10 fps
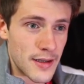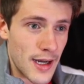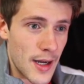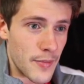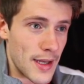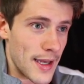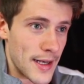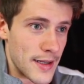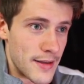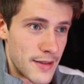Um,
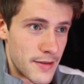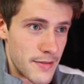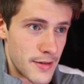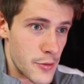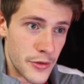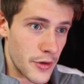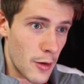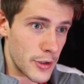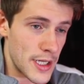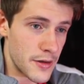and you could
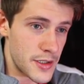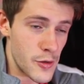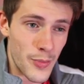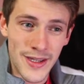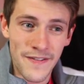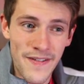draw one here too. But the